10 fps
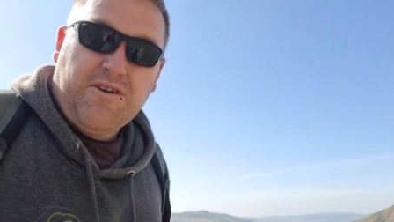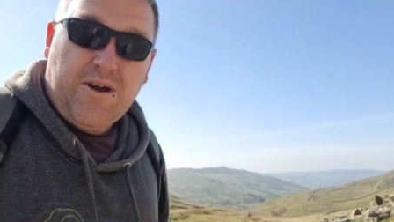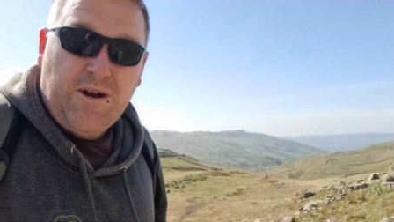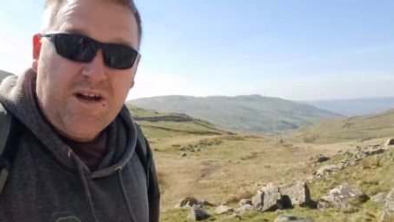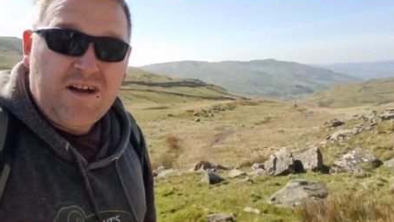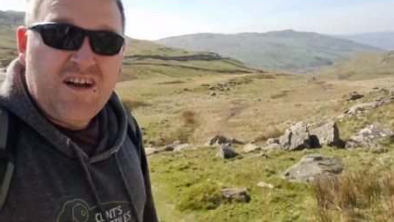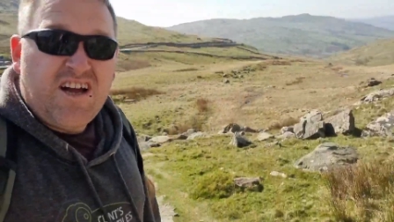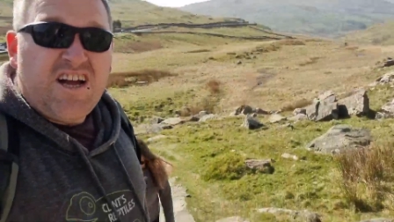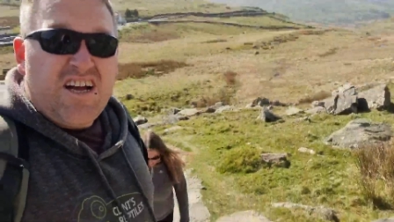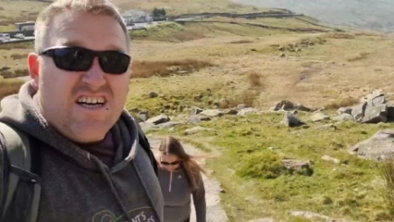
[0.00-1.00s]
road
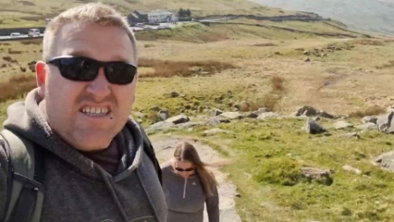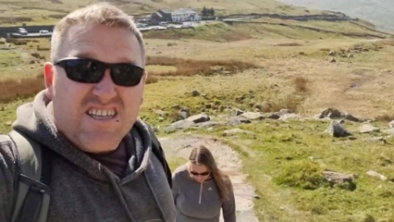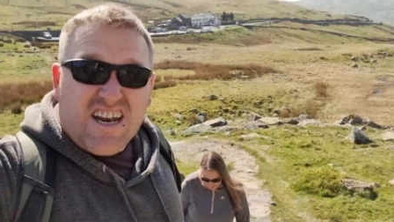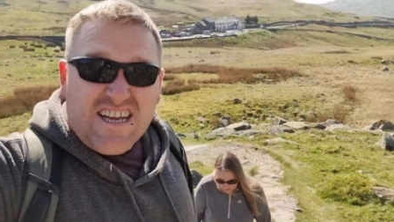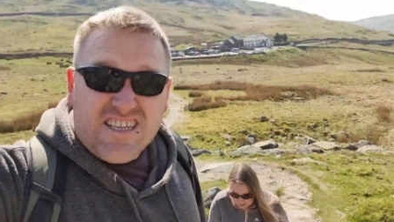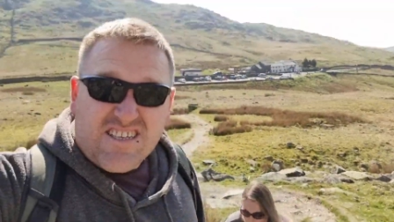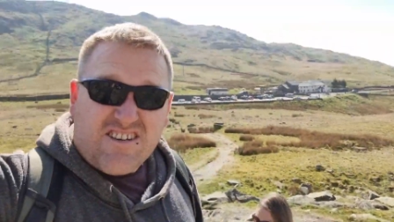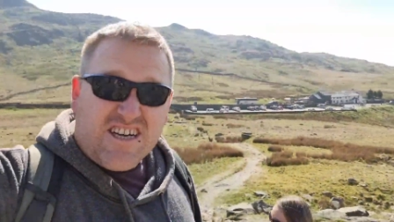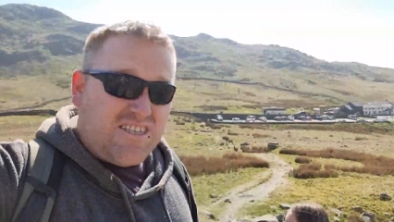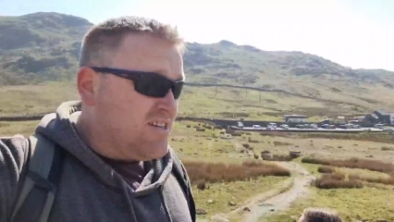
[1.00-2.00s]
to the Lake
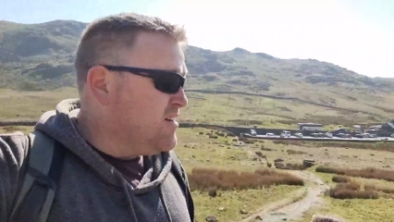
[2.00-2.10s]
District?